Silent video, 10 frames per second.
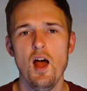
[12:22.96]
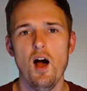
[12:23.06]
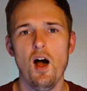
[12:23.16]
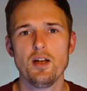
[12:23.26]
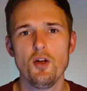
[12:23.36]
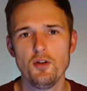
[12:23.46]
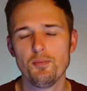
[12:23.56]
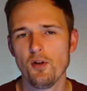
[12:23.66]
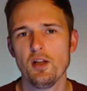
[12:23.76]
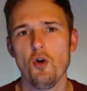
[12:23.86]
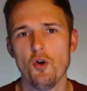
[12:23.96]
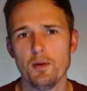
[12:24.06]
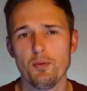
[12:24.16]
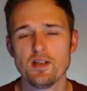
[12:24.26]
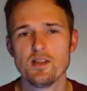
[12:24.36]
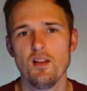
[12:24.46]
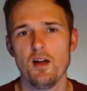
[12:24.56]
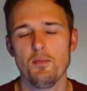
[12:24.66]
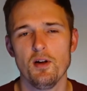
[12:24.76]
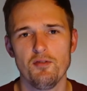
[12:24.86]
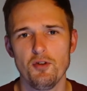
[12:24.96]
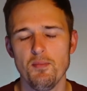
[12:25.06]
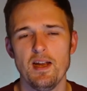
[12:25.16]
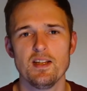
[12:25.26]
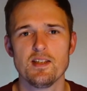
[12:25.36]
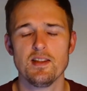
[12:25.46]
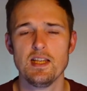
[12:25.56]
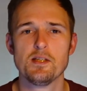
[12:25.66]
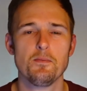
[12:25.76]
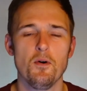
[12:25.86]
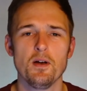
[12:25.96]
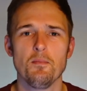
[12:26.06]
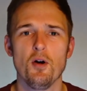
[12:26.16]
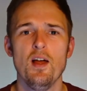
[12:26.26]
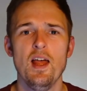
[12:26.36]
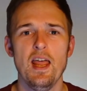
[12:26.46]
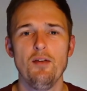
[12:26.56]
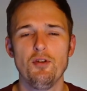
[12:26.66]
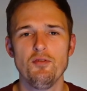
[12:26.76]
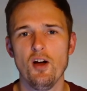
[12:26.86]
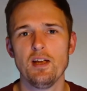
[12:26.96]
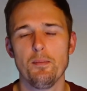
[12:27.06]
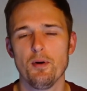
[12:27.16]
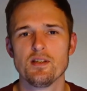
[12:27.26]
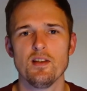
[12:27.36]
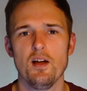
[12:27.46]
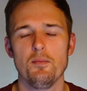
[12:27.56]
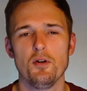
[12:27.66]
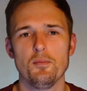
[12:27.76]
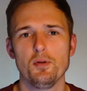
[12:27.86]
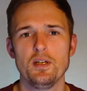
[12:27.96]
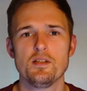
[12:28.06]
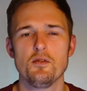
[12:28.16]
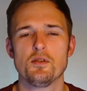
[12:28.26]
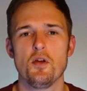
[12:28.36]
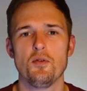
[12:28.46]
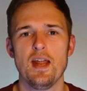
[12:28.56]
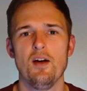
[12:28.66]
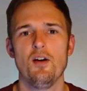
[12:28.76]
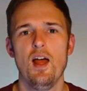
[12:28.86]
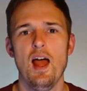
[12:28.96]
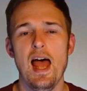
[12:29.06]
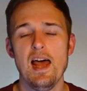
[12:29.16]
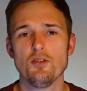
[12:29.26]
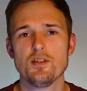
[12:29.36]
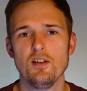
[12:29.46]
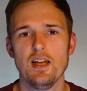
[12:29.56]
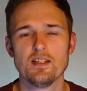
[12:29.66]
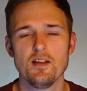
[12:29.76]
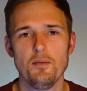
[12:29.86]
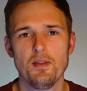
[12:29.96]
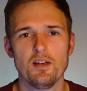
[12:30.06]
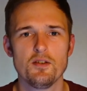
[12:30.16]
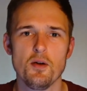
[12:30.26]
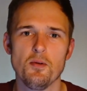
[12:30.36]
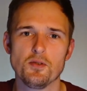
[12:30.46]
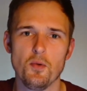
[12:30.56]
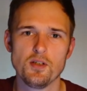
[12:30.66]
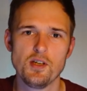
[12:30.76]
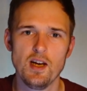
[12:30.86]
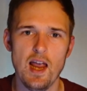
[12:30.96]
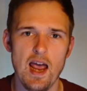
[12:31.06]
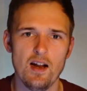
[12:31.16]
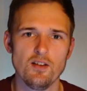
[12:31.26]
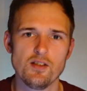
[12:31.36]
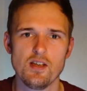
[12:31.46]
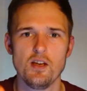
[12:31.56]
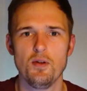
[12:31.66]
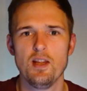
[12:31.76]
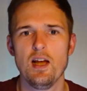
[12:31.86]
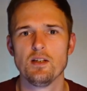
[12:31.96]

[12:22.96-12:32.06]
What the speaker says: I know you've probably already pressed the like button if you made it to this point, but if you've not yet pressed the like button, please do so now. And until next time, thank you so much for watching, and I'll see you in the next